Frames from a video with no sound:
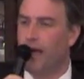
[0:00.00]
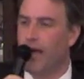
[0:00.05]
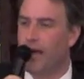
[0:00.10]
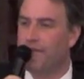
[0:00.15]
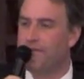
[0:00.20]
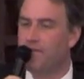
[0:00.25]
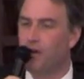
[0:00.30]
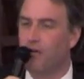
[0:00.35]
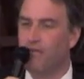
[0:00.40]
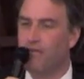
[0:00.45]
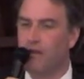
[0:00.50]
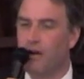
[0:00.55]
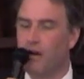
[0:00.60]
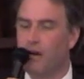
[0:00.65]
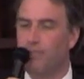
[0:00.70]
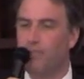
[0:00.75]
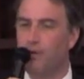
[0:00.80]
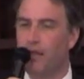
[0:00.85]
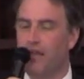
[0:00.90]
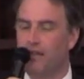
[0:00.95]
I feel
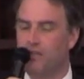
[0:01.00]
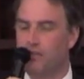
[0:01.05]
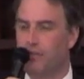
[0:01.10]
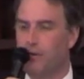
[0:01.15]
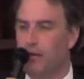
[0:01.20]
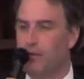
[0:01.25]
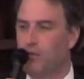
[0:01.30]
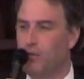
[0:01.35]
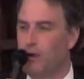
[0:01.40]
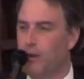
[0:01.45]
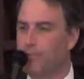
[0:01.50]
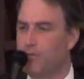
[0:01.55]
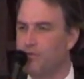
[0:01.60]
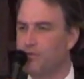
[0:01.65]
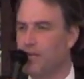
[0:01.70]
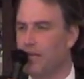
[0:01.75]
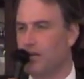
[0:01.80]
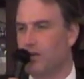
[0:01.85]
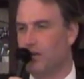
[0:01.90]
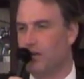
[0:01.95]
very blessed to be able to
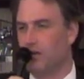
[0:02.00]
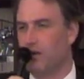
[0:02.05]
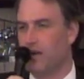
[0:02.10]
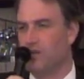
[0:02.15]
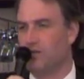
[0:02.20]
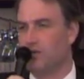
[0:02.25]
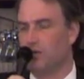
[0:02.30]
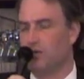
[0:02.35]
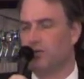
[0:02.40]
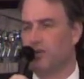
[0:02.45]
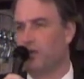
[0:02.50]
represent a congressional